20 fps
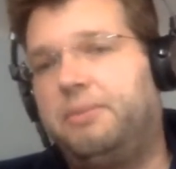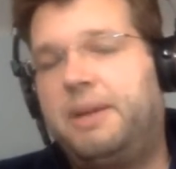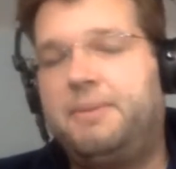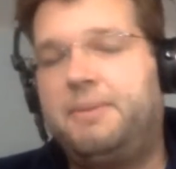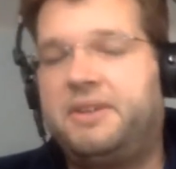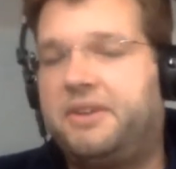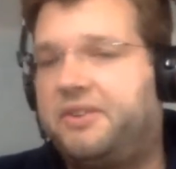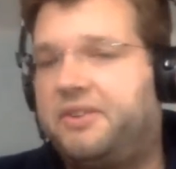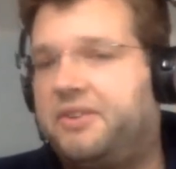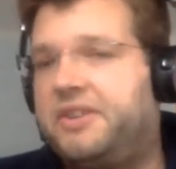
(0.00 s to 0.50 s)

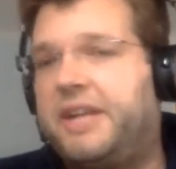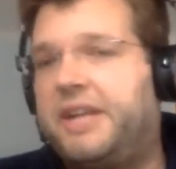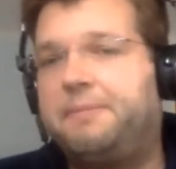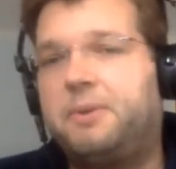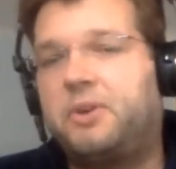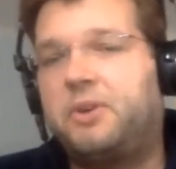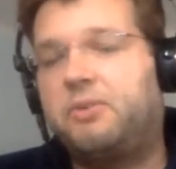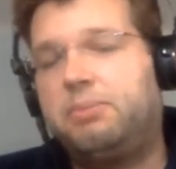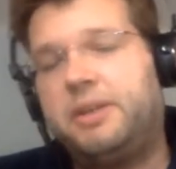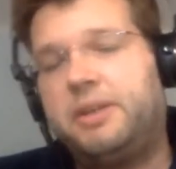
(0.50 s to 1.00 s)
Maybe there's a
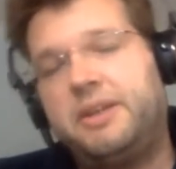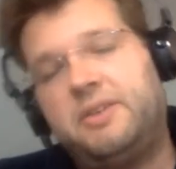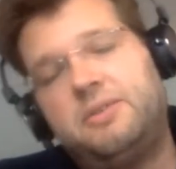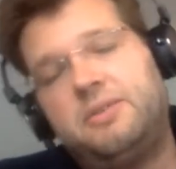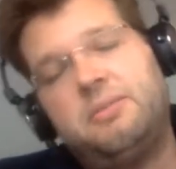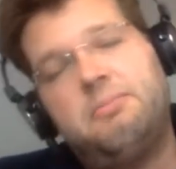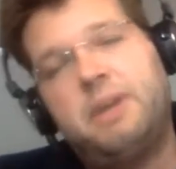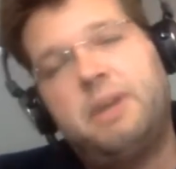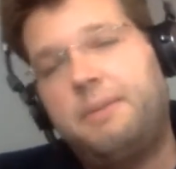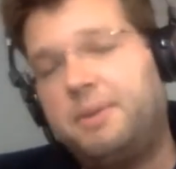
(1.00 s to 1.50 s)
network split,
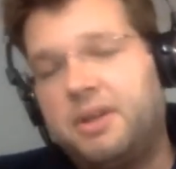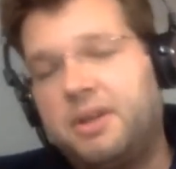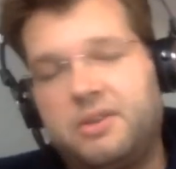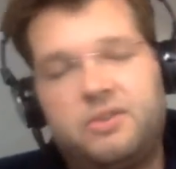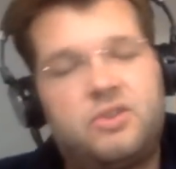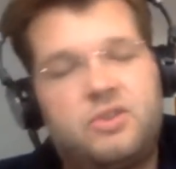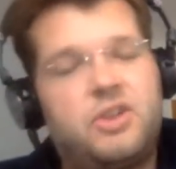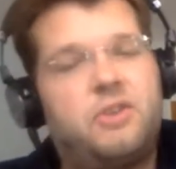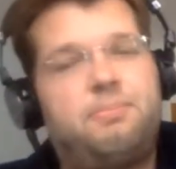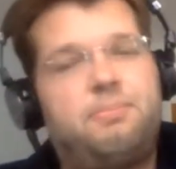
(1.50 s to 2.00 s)
maybe
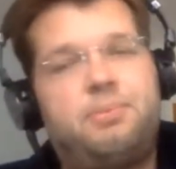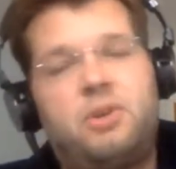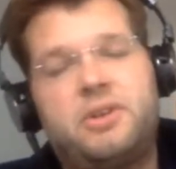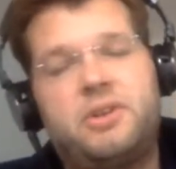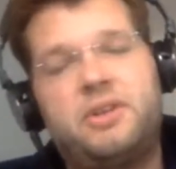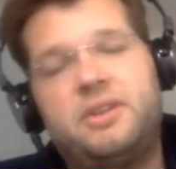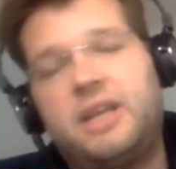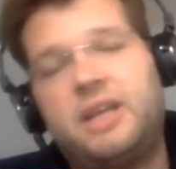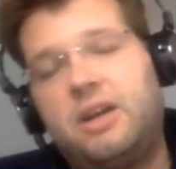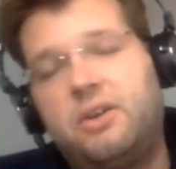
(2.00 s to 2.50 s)
it's just
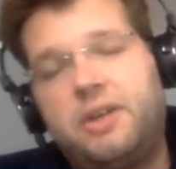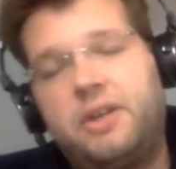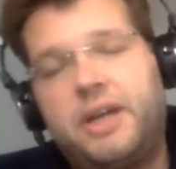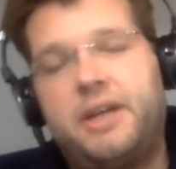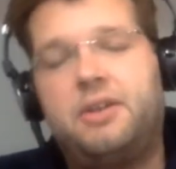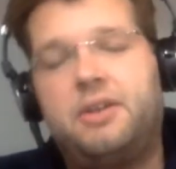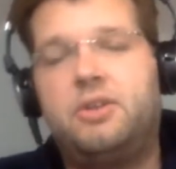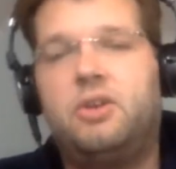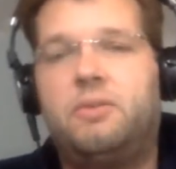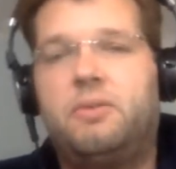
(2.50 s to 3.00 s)
broken down,
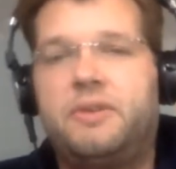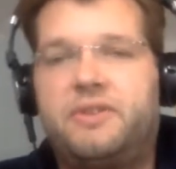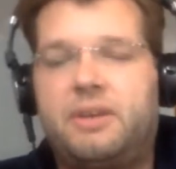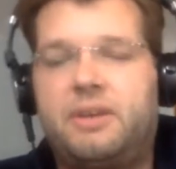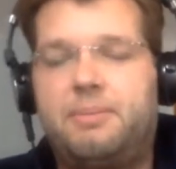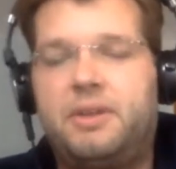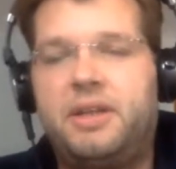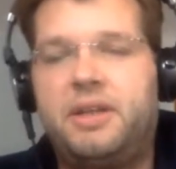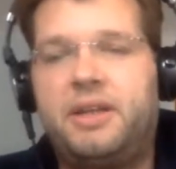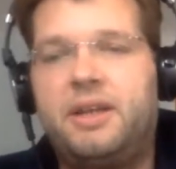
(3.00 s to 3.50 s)
I don't know what's
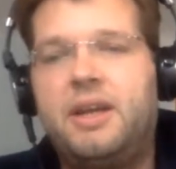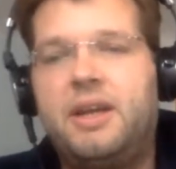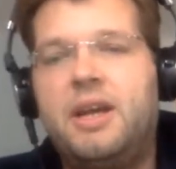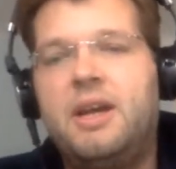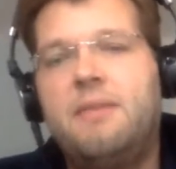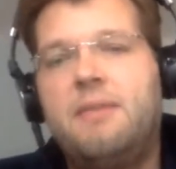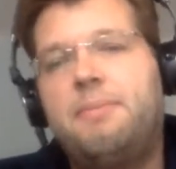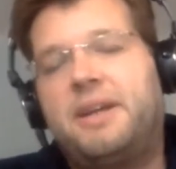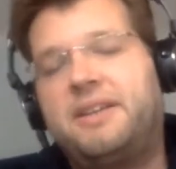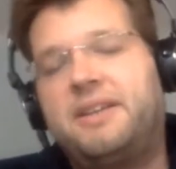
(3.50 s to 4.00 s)
happening,
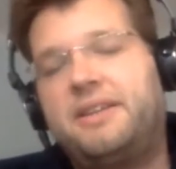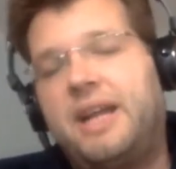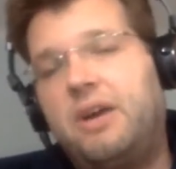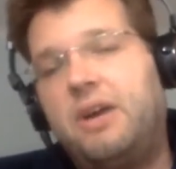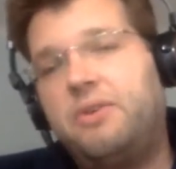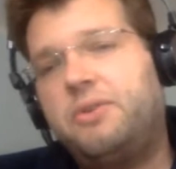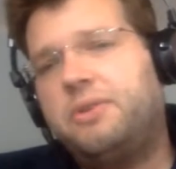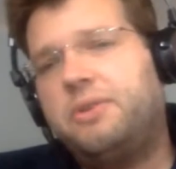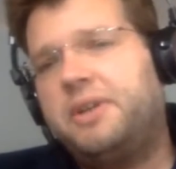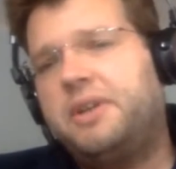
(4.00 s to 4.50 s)
but
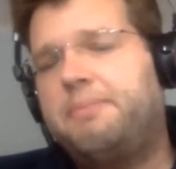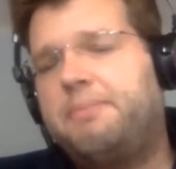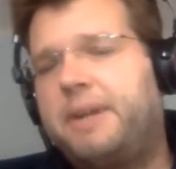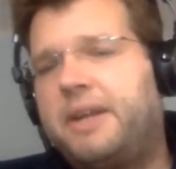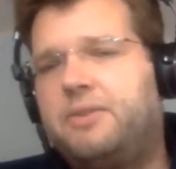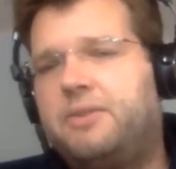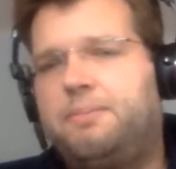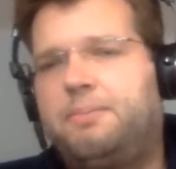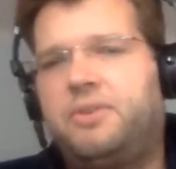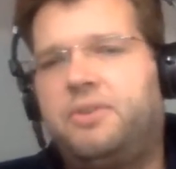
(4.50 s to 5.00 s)
now you're in a
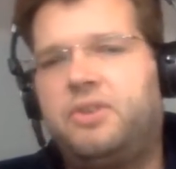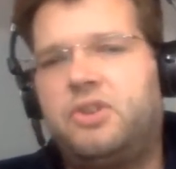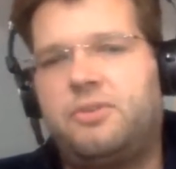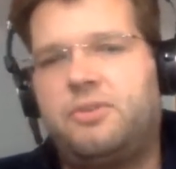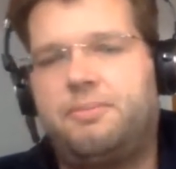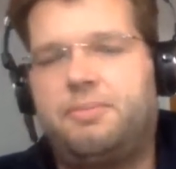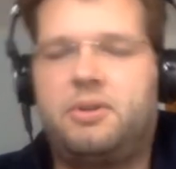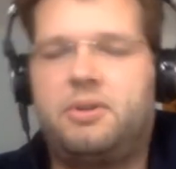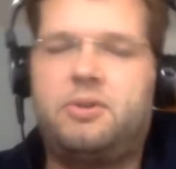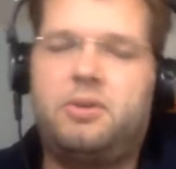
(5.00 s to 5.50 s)
bad
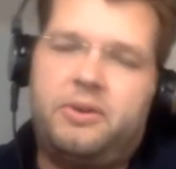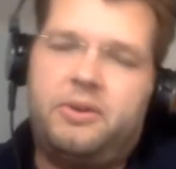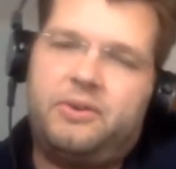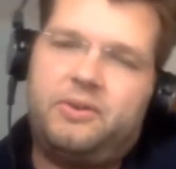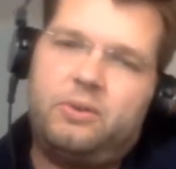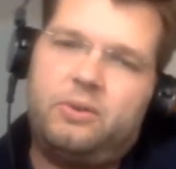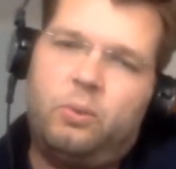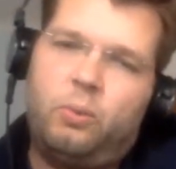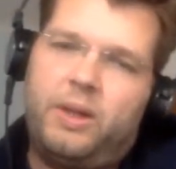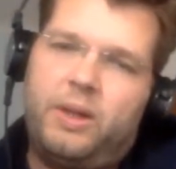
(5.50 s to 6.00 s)
position
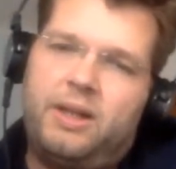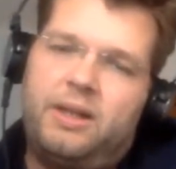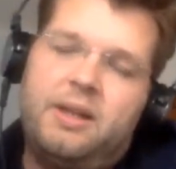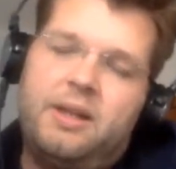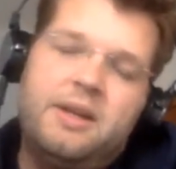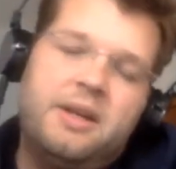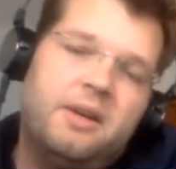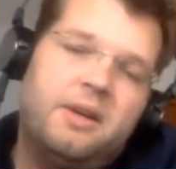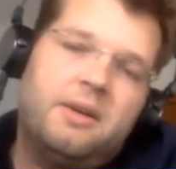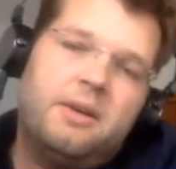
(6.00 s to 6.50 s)
because, well,
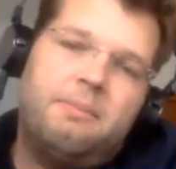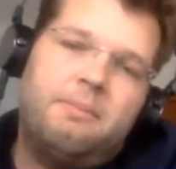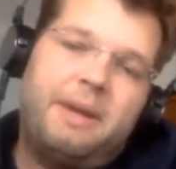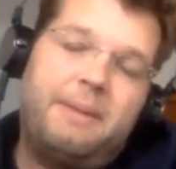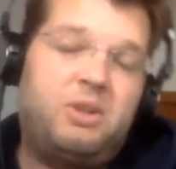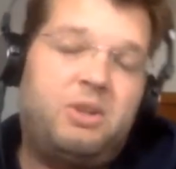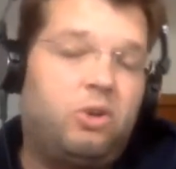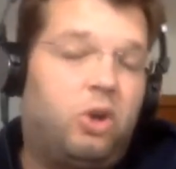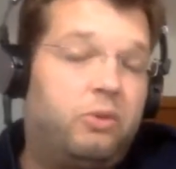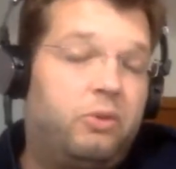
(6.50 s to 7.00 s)

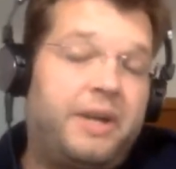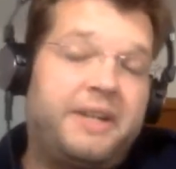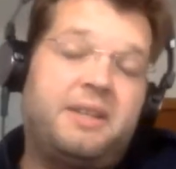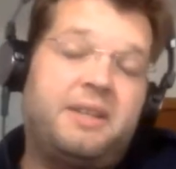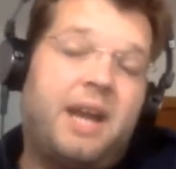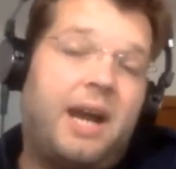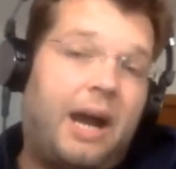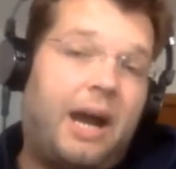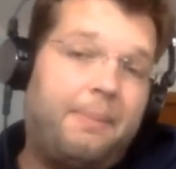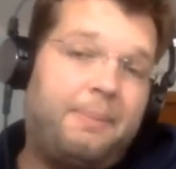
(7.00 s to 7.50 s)
maybe you
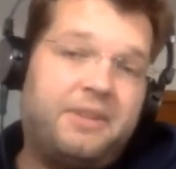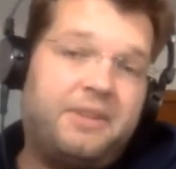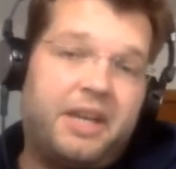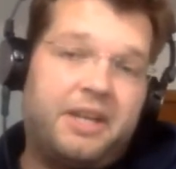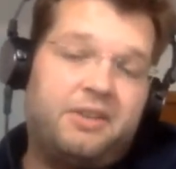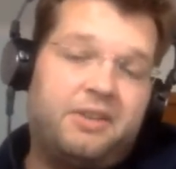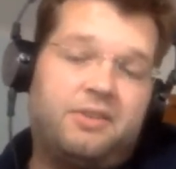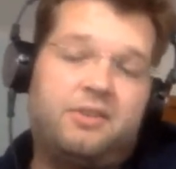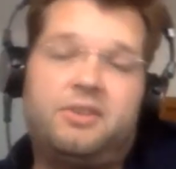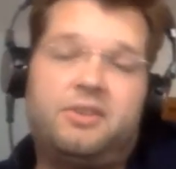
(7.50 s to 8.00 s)
already
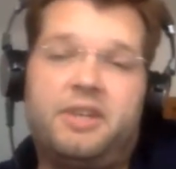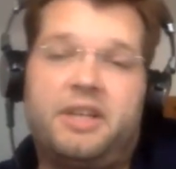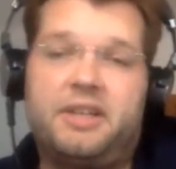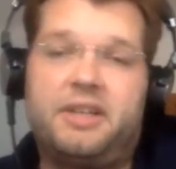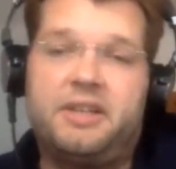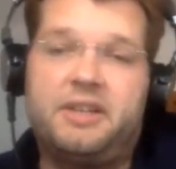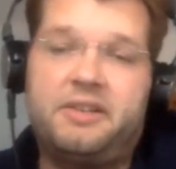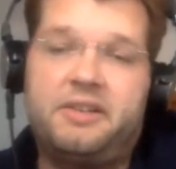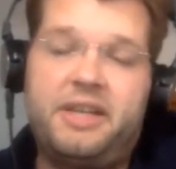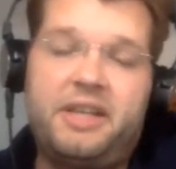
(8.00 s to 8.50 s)
updated the
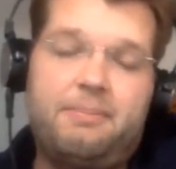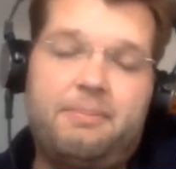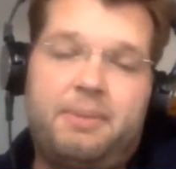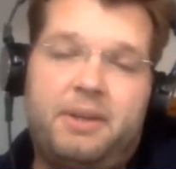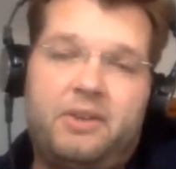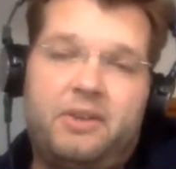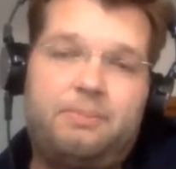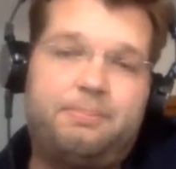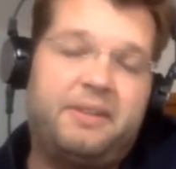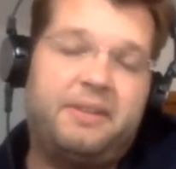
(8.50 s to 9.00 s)
data in the
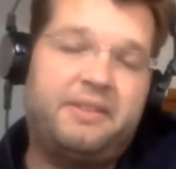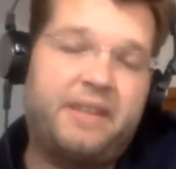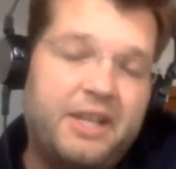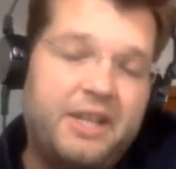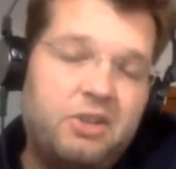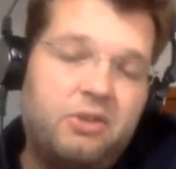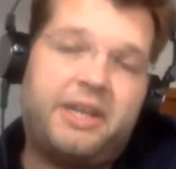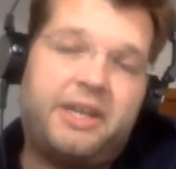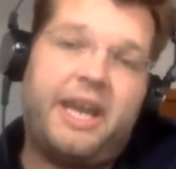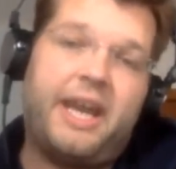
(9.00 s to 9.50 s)
database, but
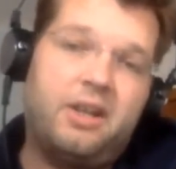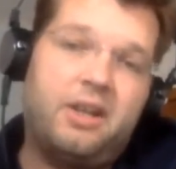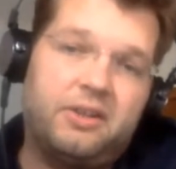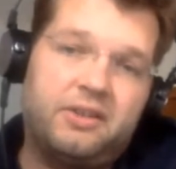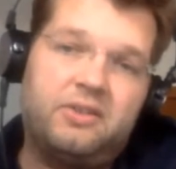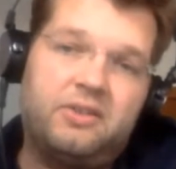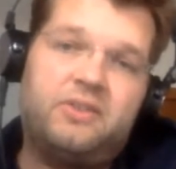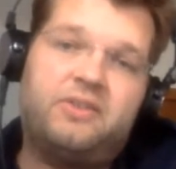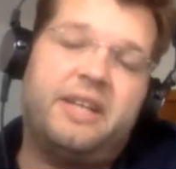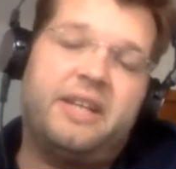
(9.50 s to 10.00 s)
then you
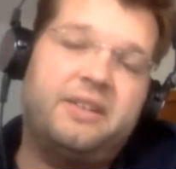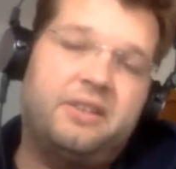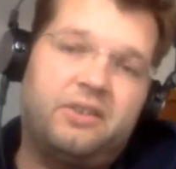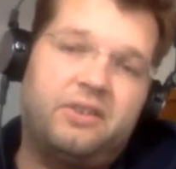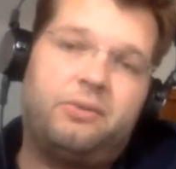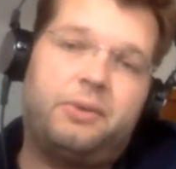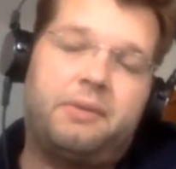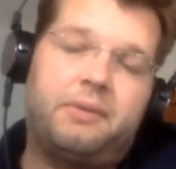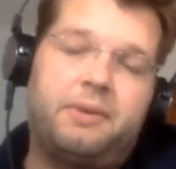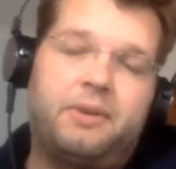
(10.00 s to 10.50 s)
cannot send
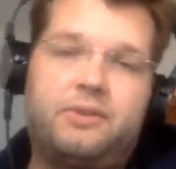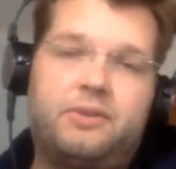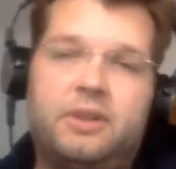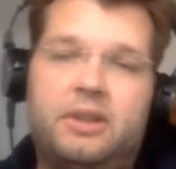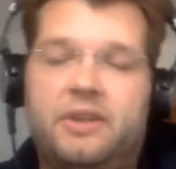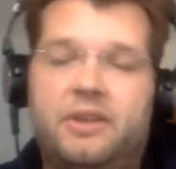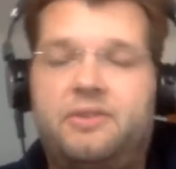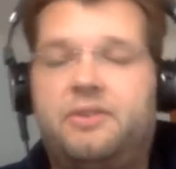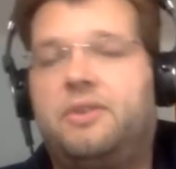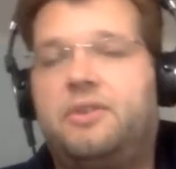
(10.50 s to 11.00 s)
this request
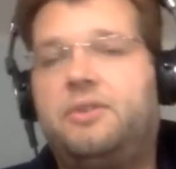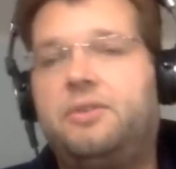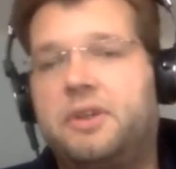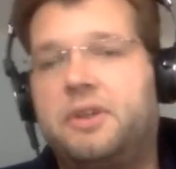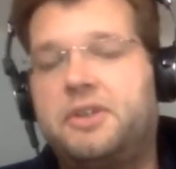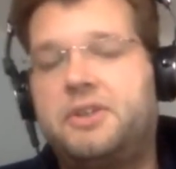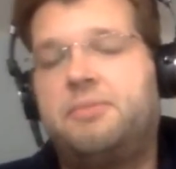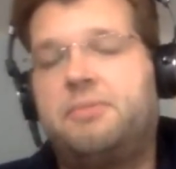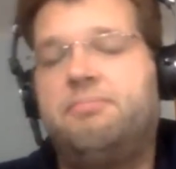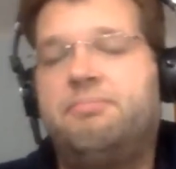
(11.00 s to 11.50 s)
to
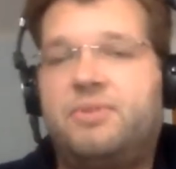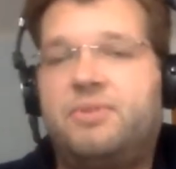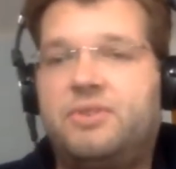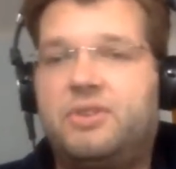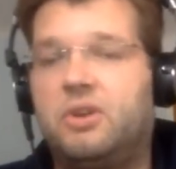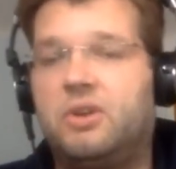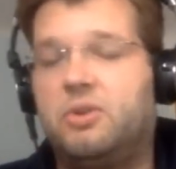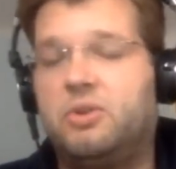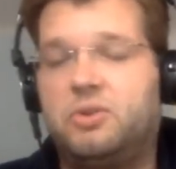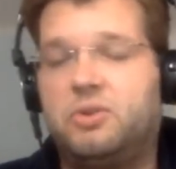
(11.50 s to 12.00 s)
Elasticsearch,
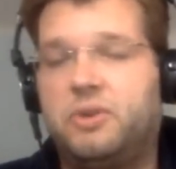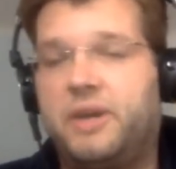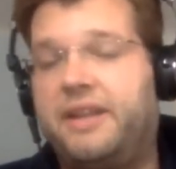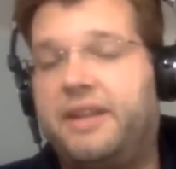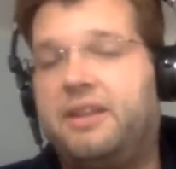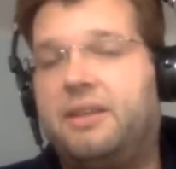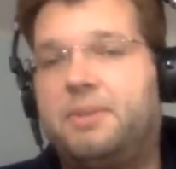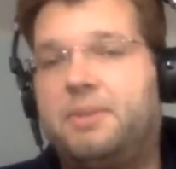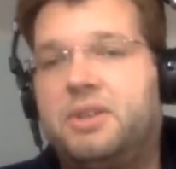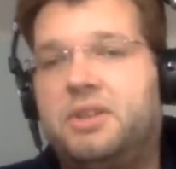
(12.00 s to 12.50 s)
so you
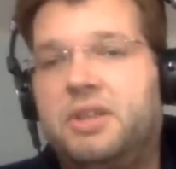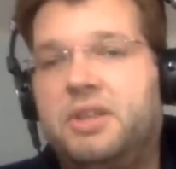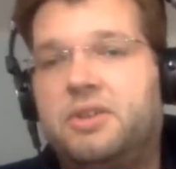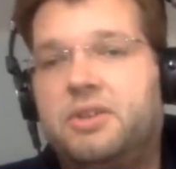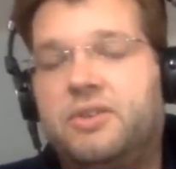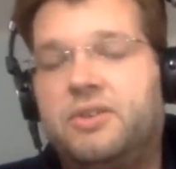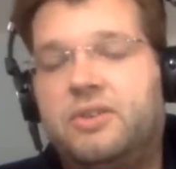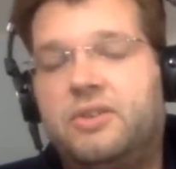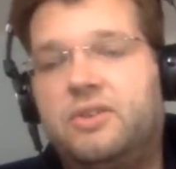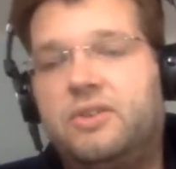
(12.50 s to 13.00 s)
end up in an
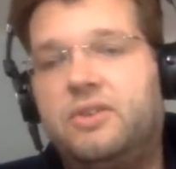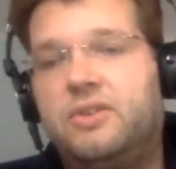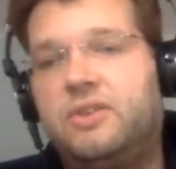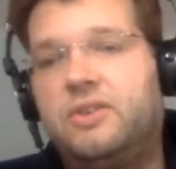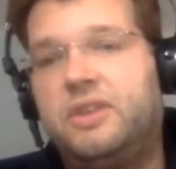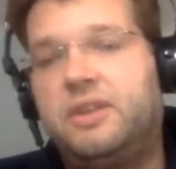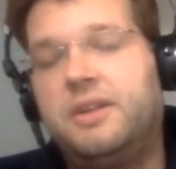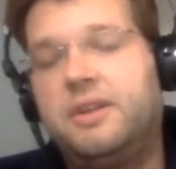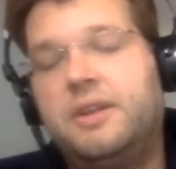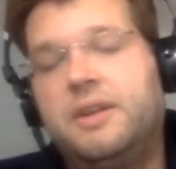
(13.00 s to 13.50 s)
inconsistency.